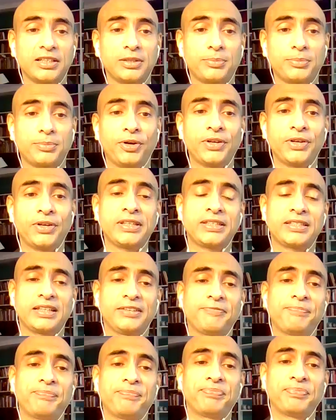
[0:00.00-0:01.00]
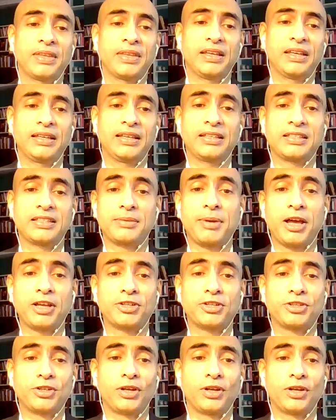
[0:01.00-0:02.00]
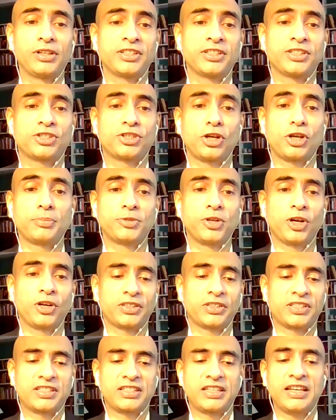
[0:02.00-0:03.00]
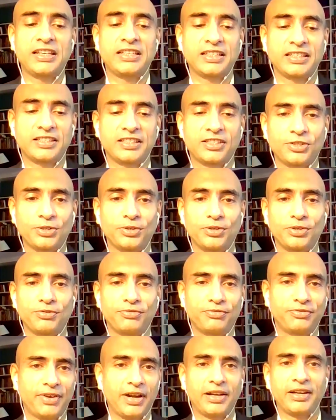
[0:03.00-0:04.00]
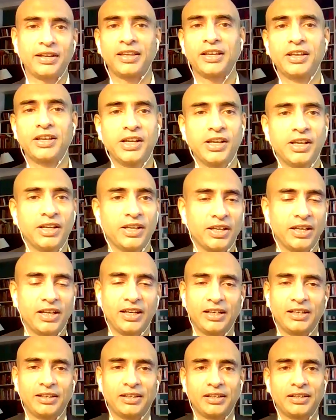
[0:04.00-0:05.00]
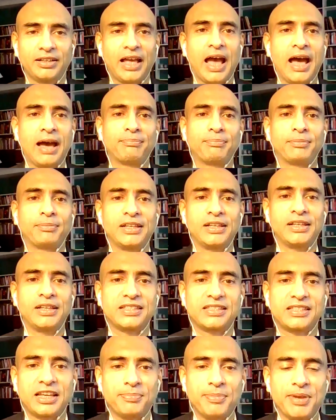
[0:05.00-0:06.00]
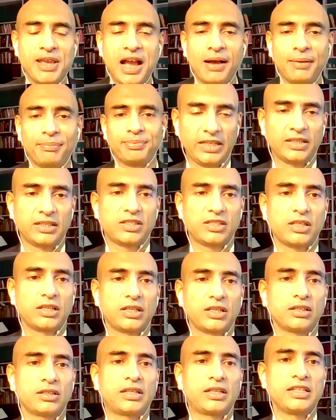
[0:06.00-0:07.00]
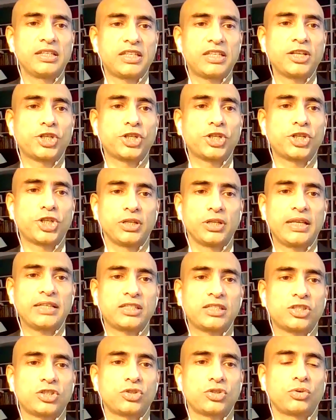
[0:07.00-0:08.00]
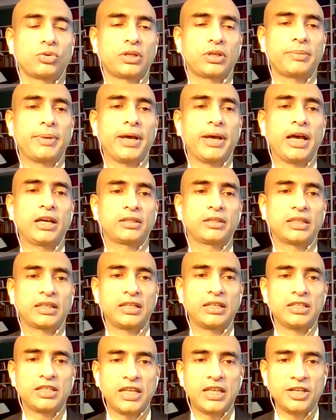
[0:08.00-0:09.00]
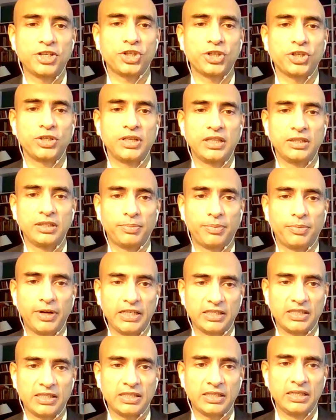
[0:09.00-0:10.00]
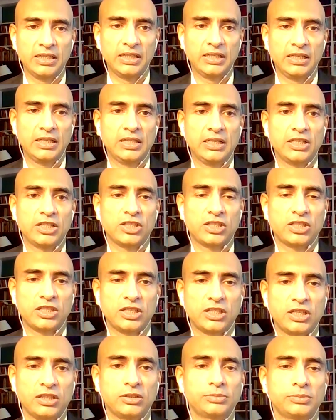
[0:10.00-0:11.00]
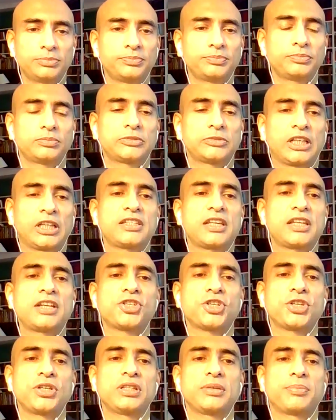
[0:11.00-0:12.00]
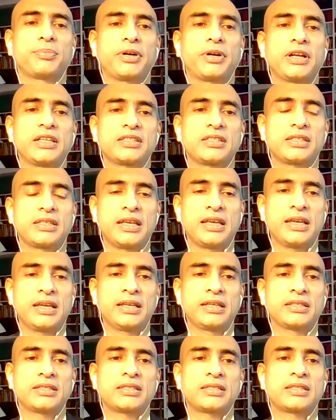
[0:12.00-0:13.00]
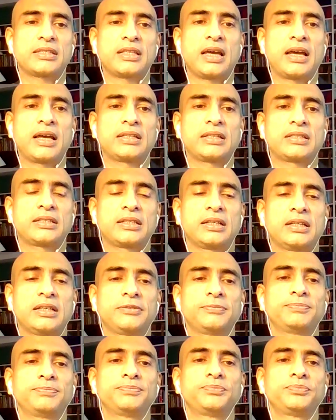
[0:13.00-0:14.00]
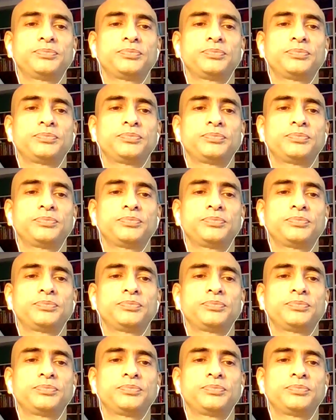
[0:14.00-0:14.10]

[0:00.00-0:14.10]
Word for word: point um, is about dollar's top dog status. So you very uh, aptly set me up. So contention. Let's talk about the contention in the press. So the contention in the press is that um,